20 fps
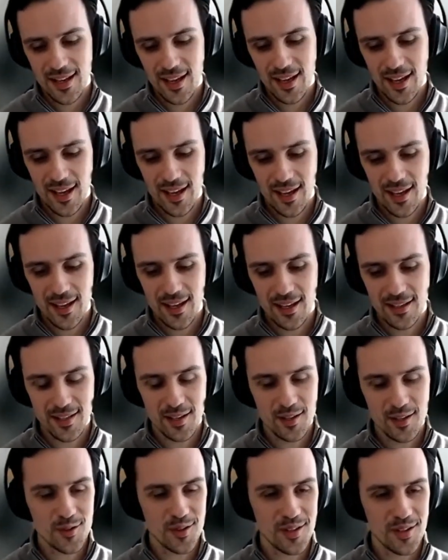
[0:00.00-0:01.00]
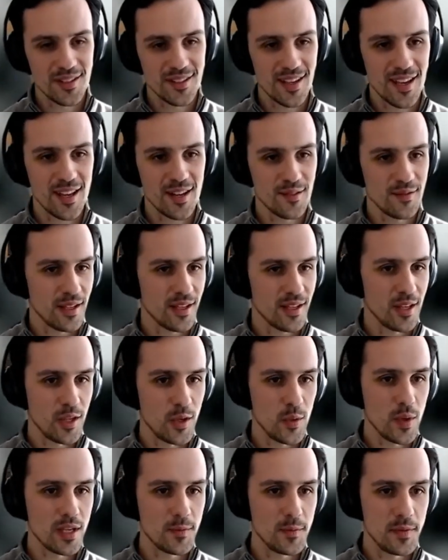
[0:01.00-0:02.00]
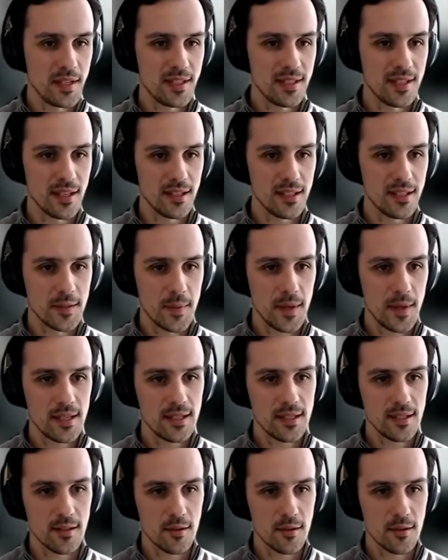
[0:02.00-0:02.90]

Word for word: Uh, essentially, it's kind of like a USB stick in space.